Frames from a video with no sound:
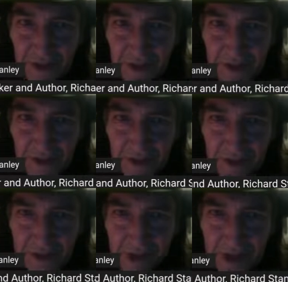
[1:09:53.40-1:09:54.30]
Much like the
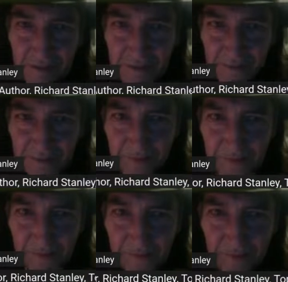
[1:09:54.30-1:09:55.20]
priori
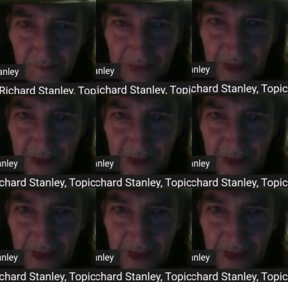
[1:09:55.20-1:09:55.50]
of Salem.